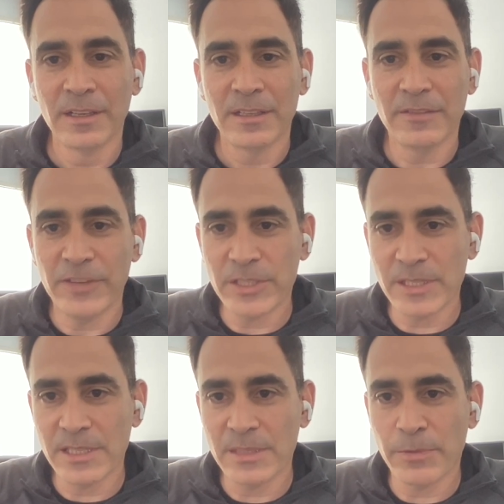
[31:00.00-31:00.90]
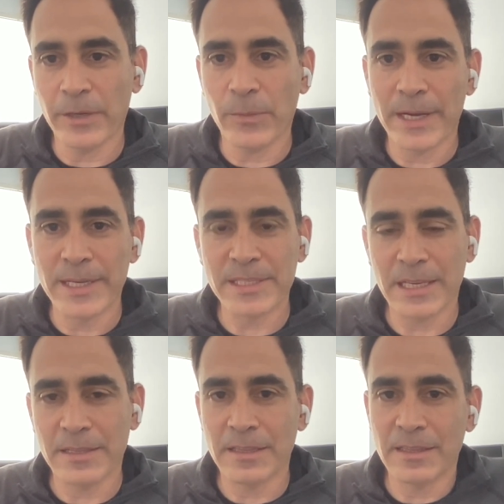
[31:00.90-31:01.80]
deficiencies brain-wise,
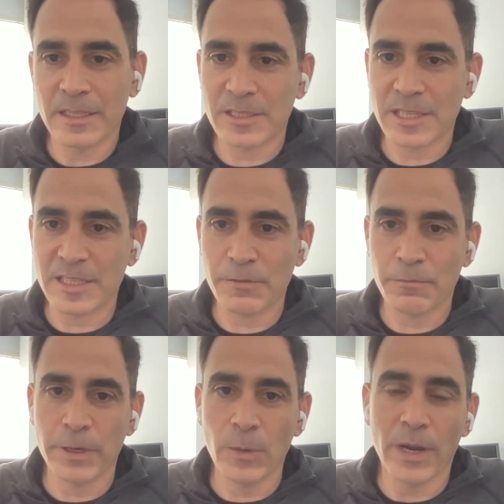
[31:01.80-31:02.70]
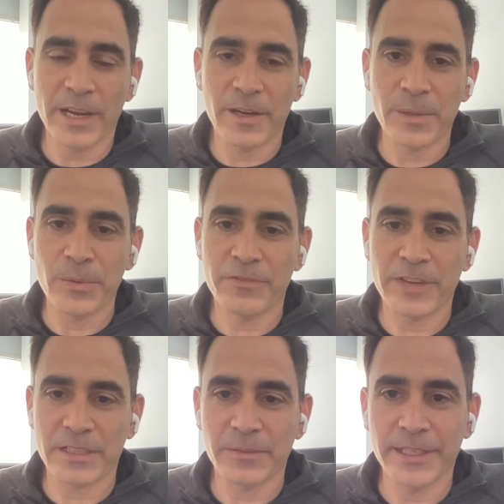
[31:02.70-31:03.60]
and then things just rewire to
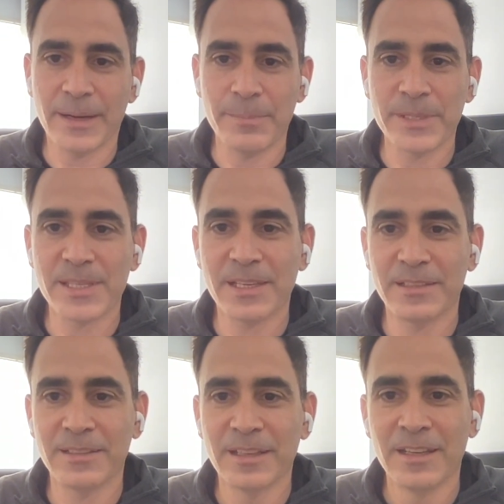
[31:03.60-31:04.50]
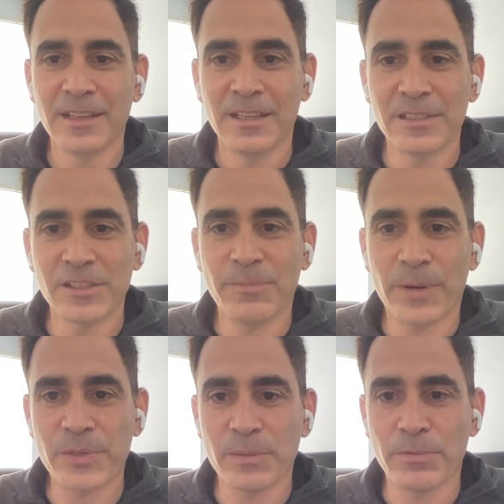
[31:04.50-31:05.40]
effectively compensate. And so you have
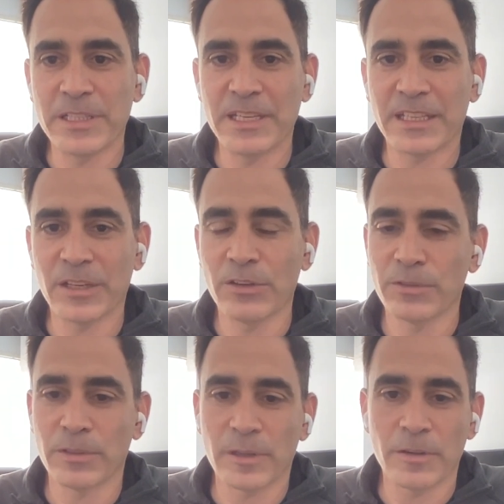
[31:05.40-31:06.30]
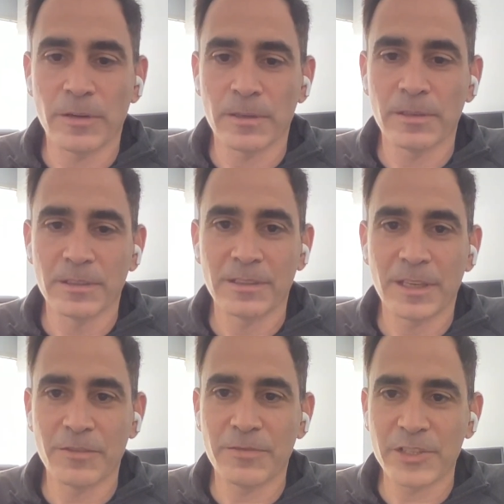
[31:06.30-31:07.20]
parts of the brain taking over other
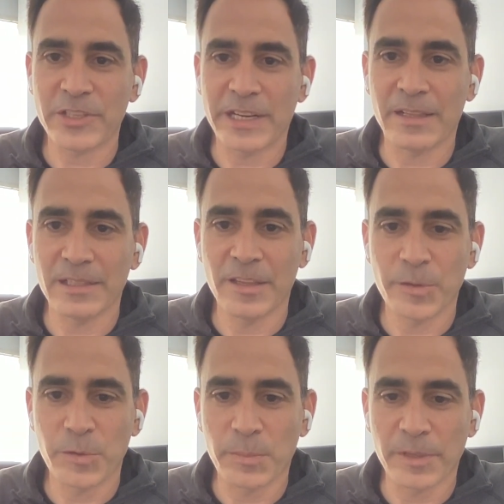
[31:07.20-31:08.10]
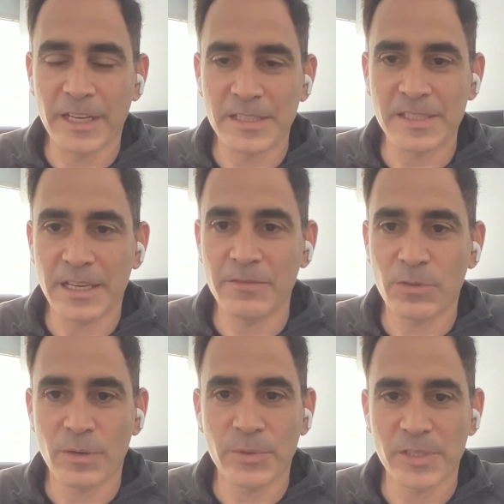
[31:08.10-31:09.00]
functionality that they're normally not designed
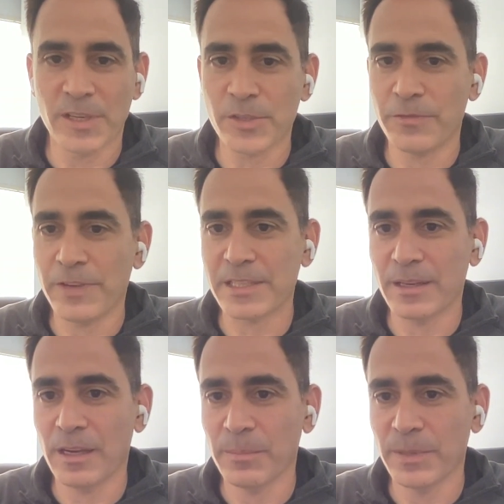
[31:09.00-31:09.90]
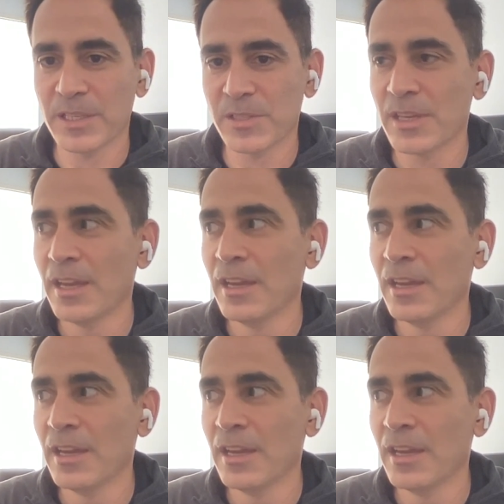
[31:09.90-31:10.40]
for, which is also fascinating because